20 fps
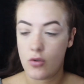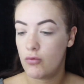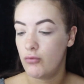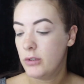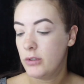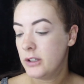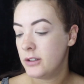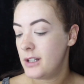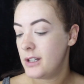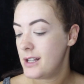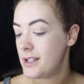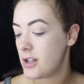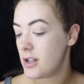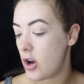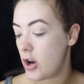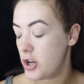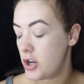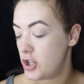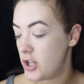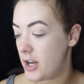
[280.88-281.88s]
Realness
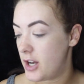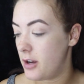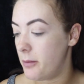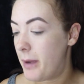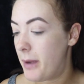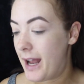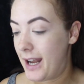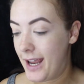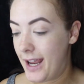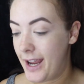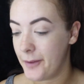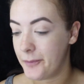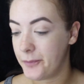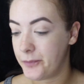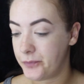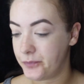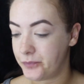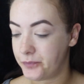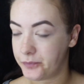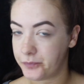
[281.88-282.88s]
eyeshadow palette.
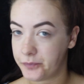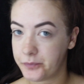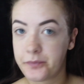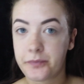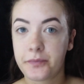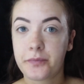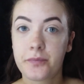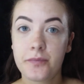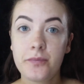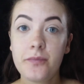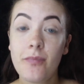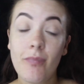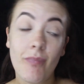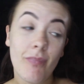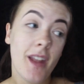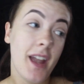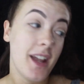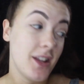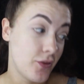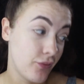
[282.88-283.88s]

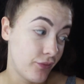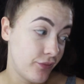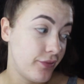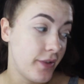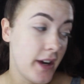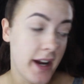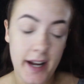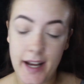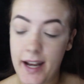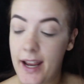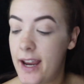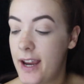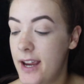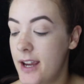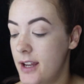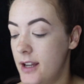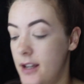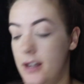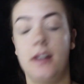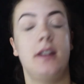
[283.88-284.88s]
It's
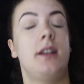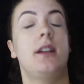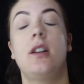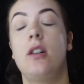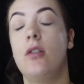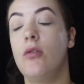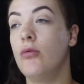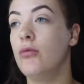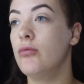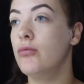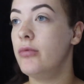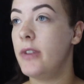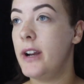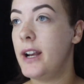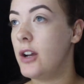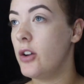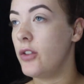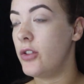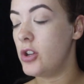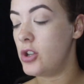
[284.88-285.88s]
really
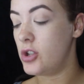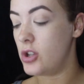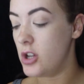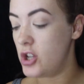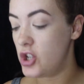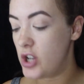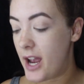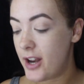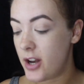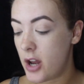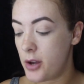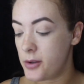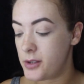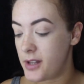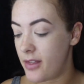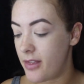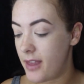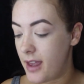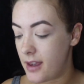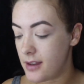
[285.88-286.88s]
good. The shadows
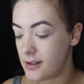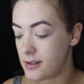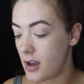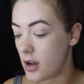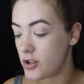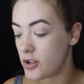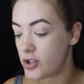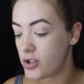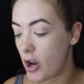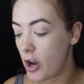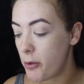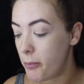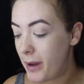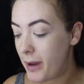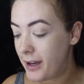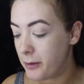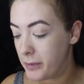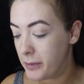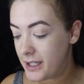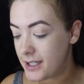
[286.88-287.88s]
in this are so
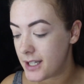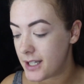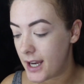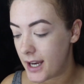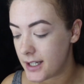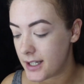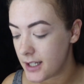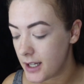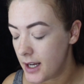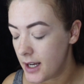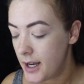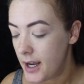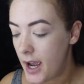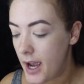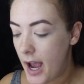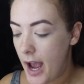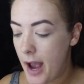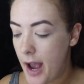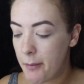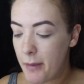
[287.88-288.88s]
pigmented,
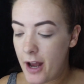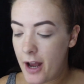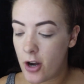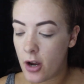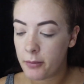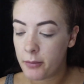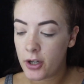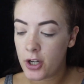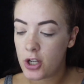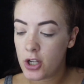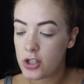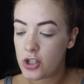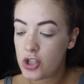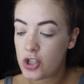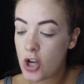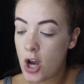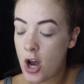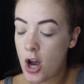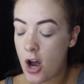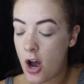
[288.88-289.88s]
and I'm going to
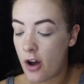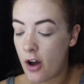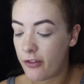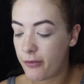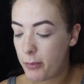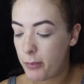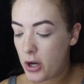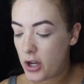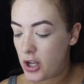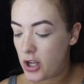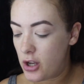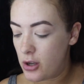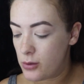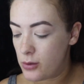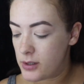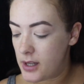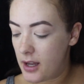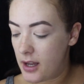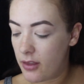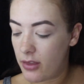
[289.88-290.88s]
start off by
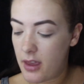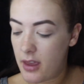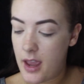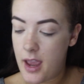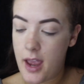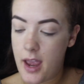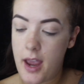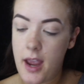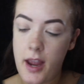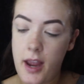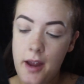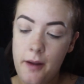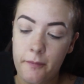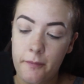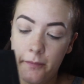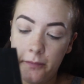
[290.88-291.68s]
using this